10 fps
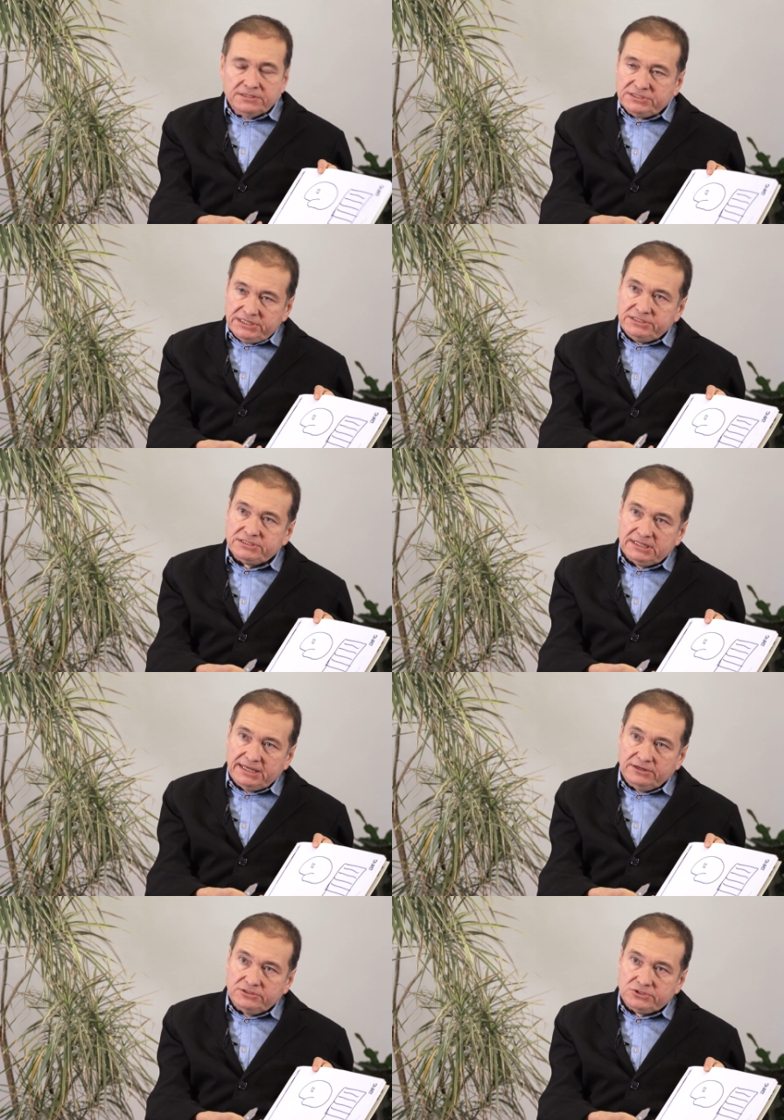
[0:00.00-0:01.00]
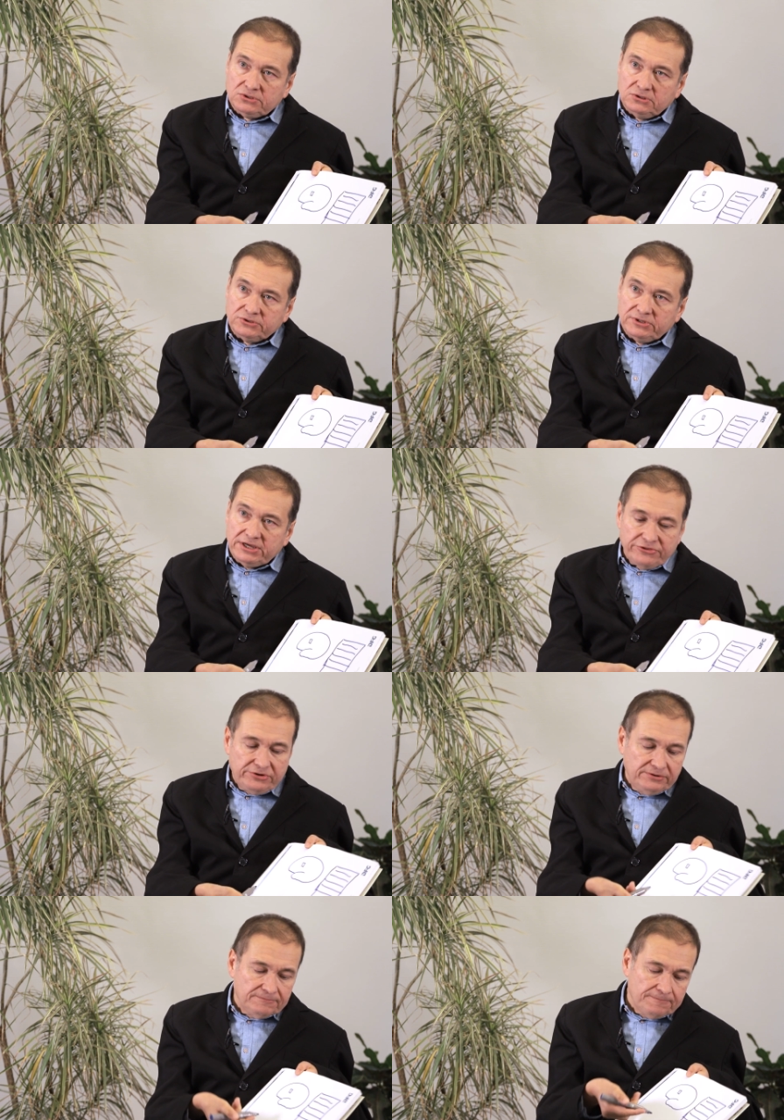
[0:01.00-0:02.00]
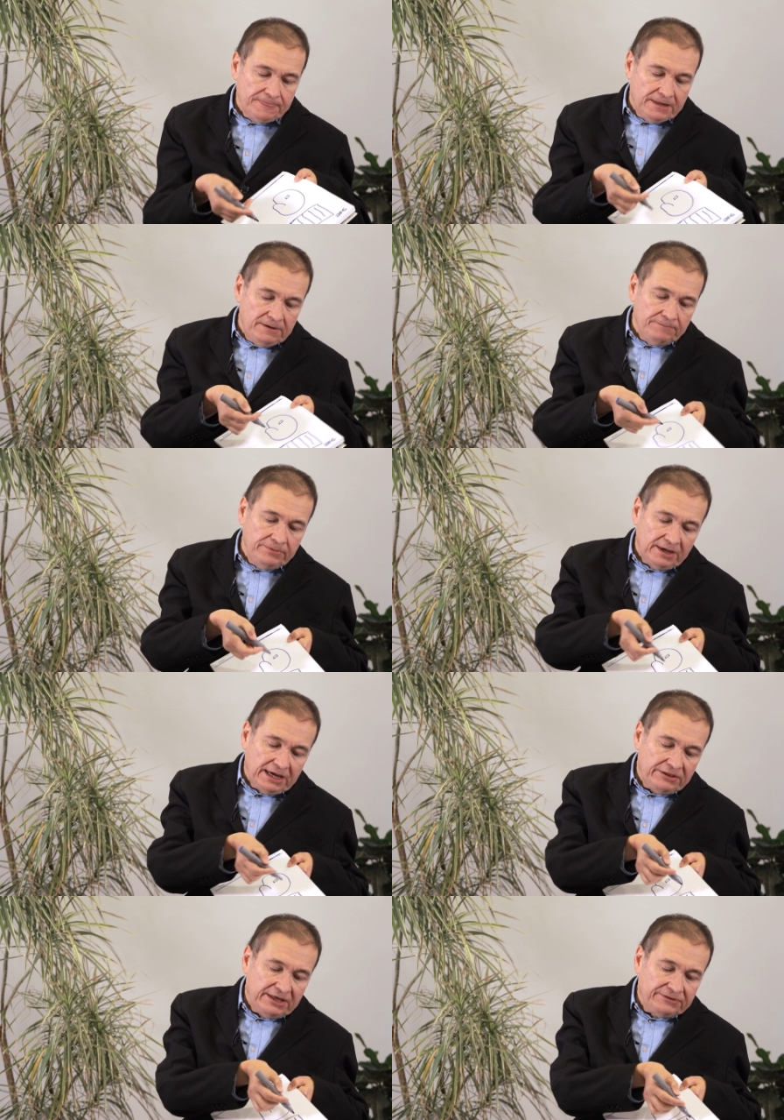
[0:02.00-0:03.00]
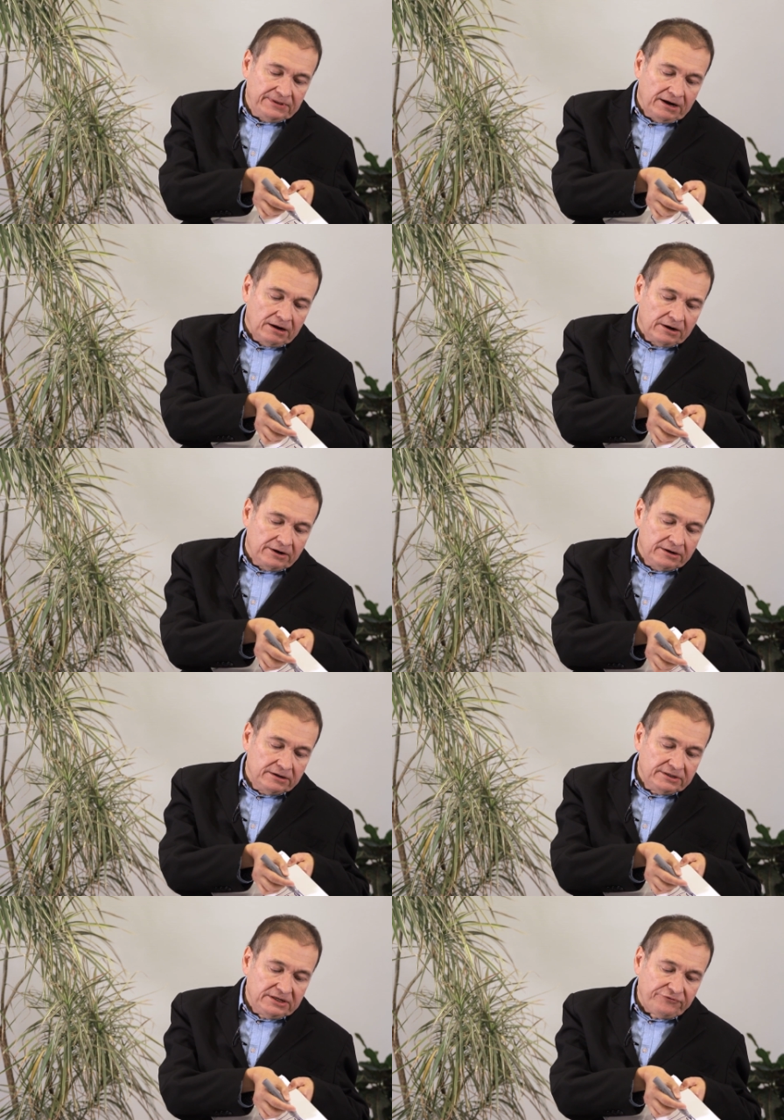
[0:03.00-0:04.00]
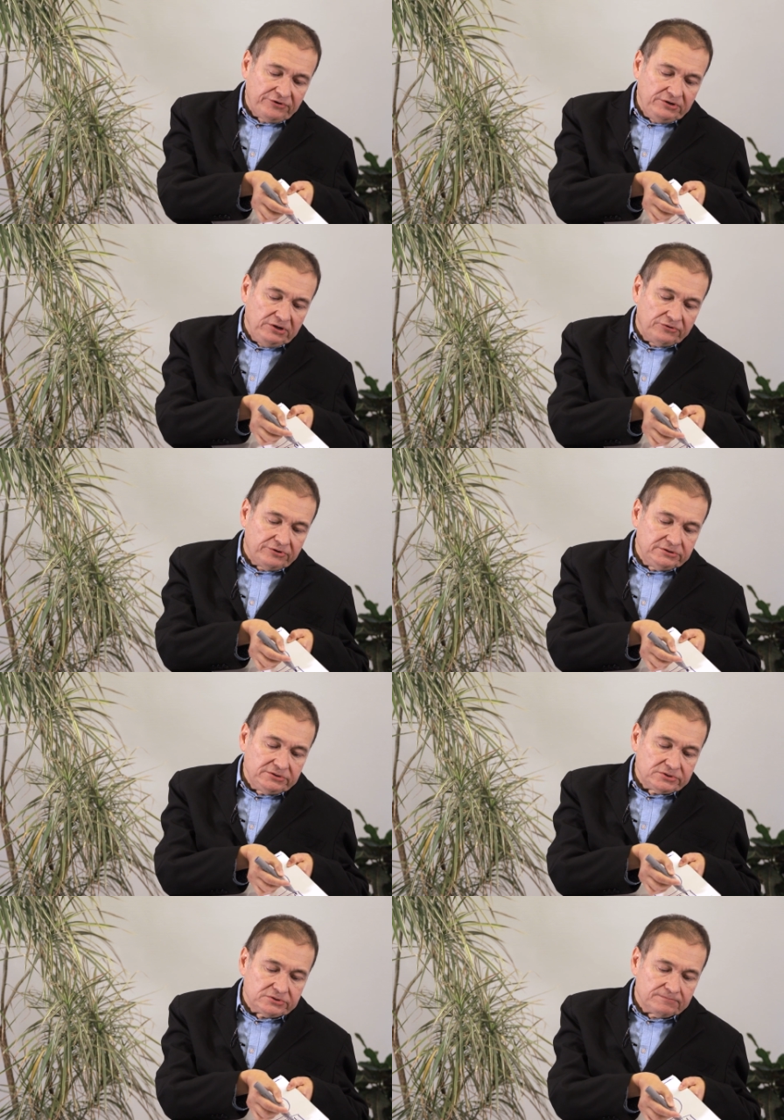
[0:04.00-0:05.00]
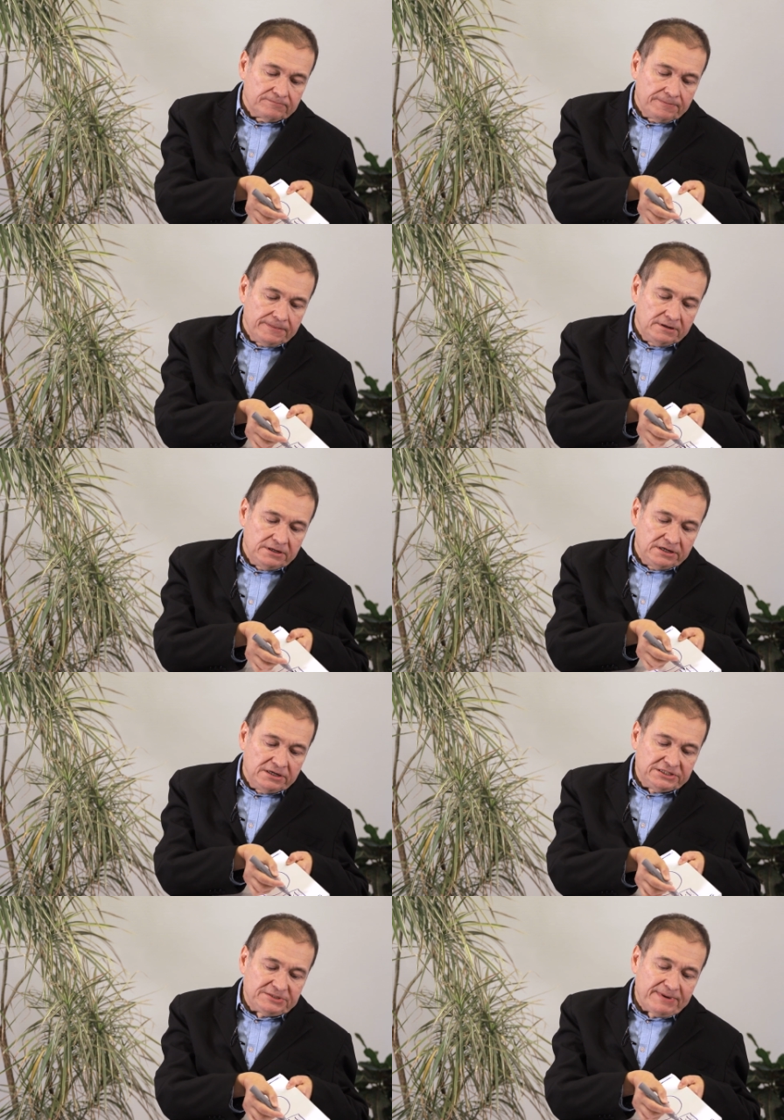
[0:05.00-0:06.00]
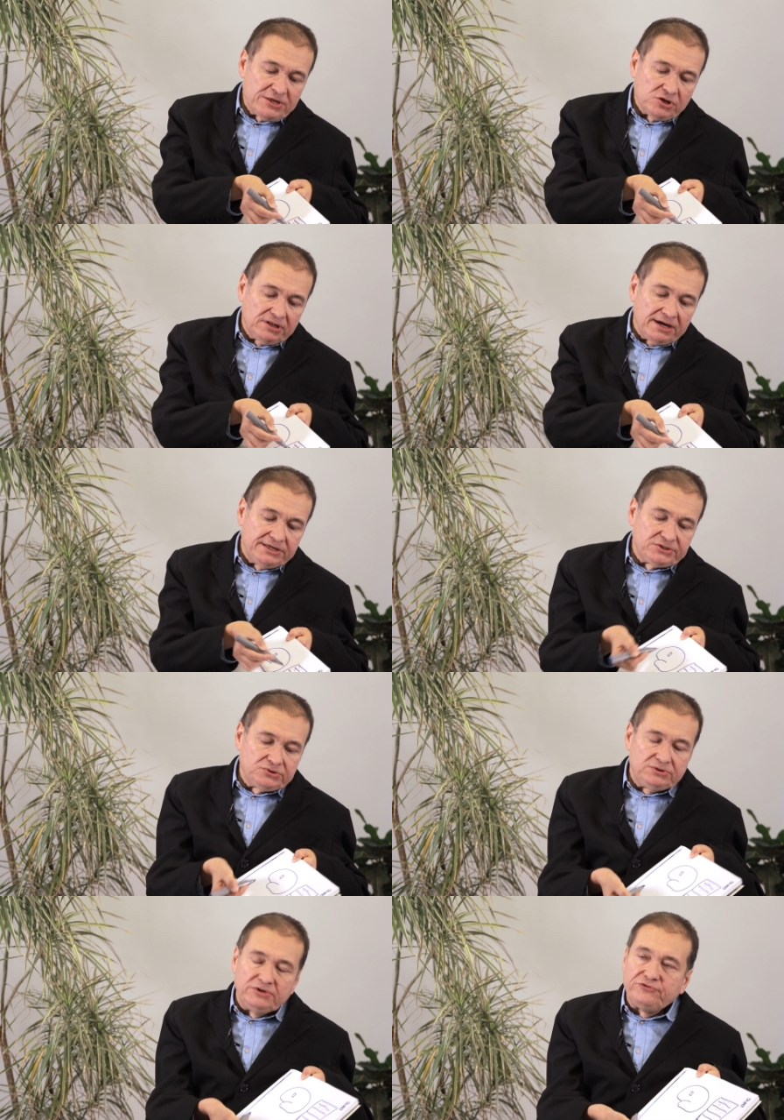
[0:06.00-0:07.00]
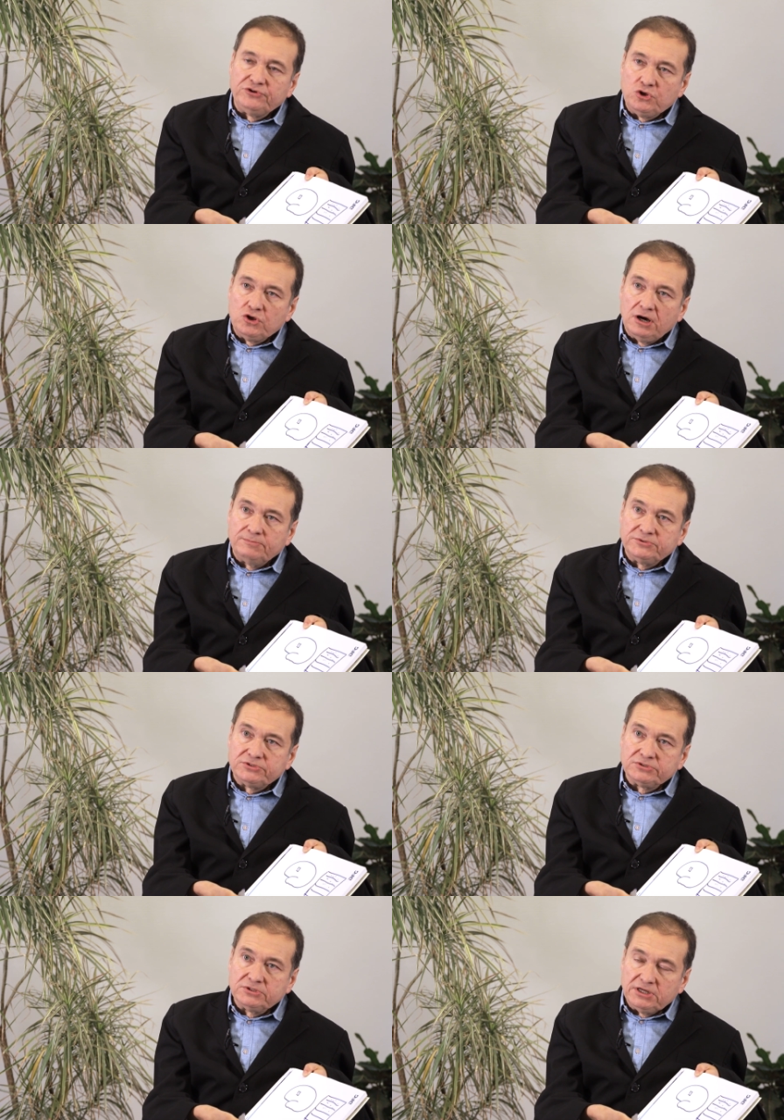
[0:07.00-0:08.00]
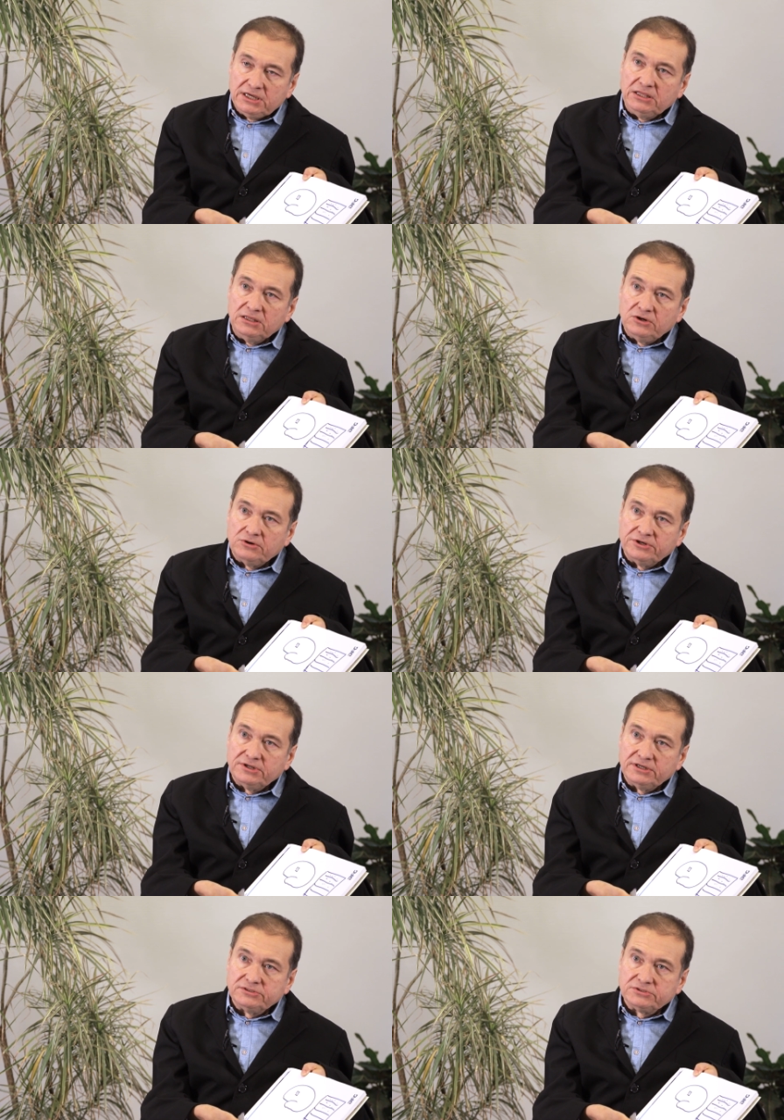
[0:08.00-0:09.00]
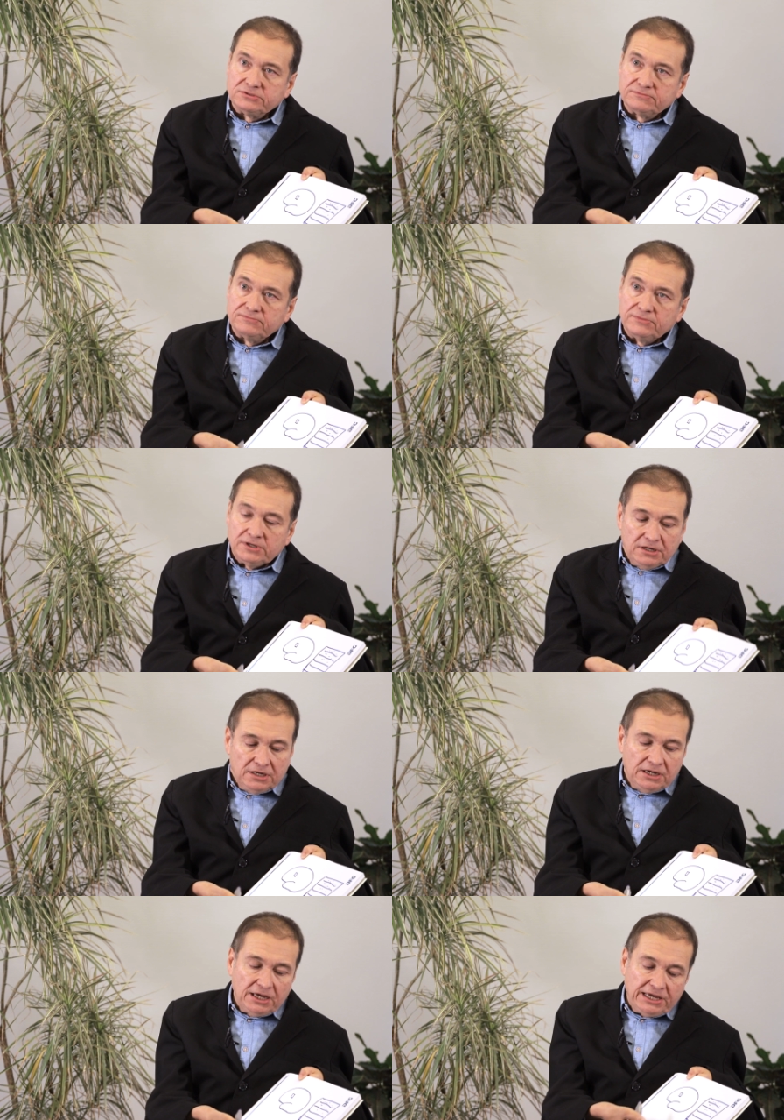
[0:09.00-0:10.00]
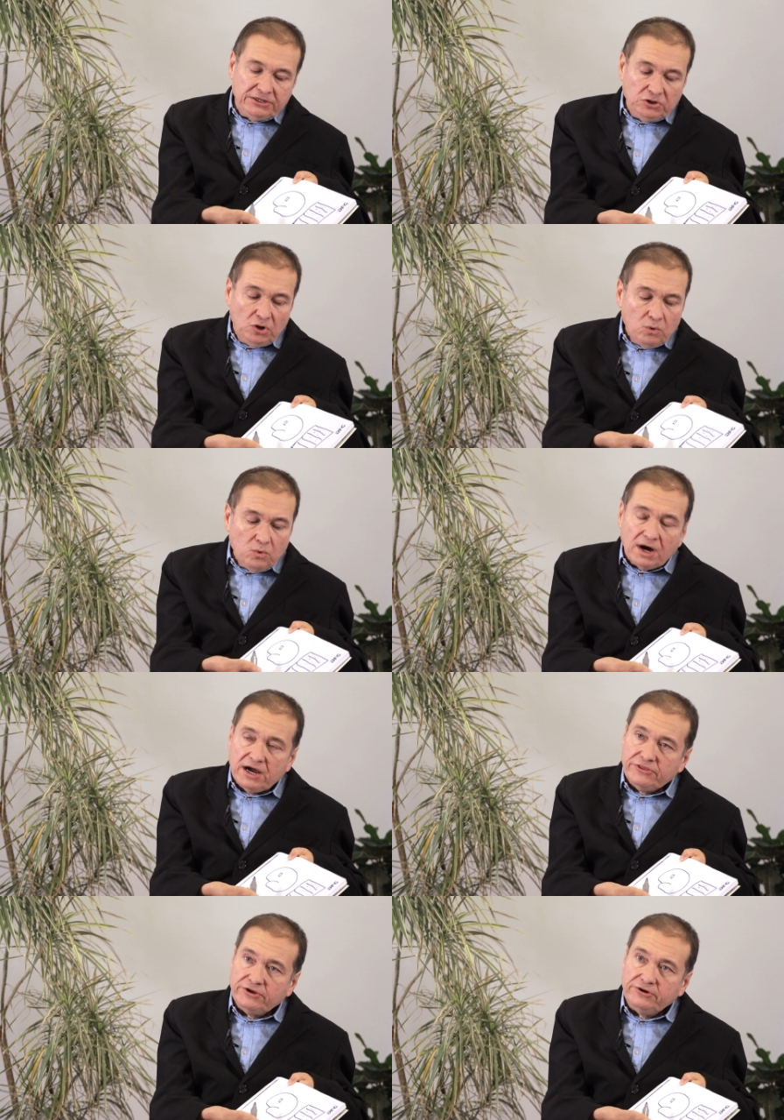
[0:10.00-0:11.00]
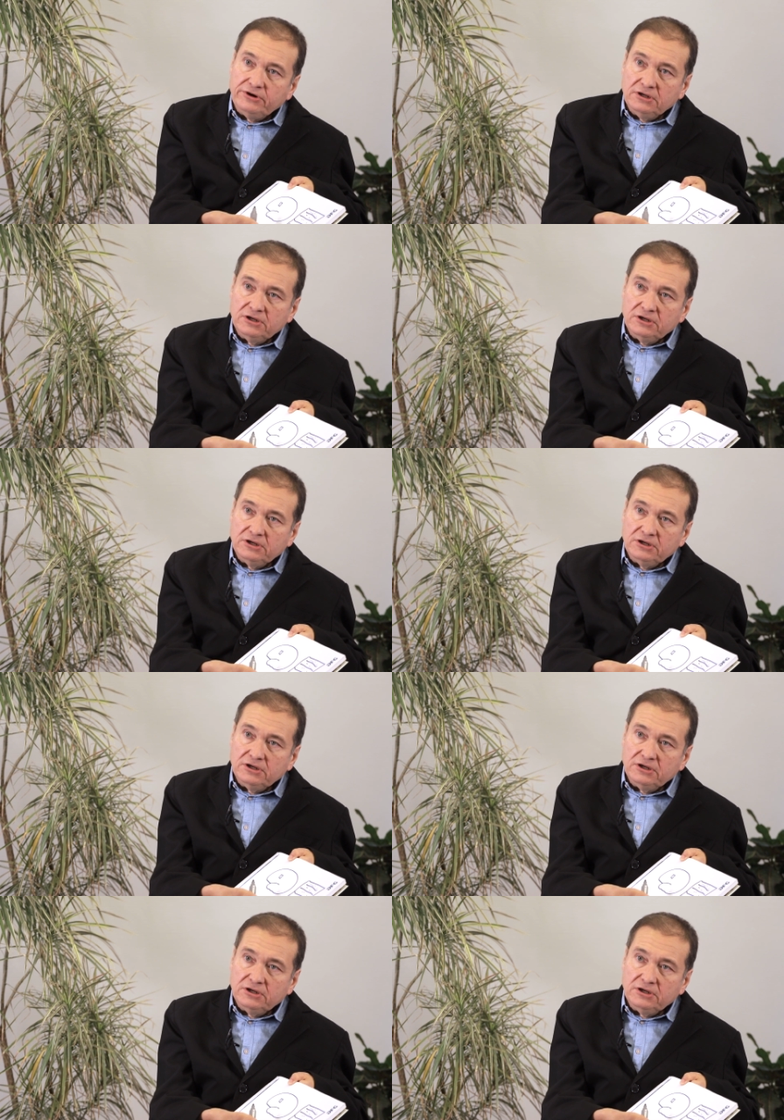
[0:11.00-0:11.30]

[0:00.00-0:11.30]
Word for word: six layers altogether, and that there are different neurons specialized to different jobs in the cortex. And no other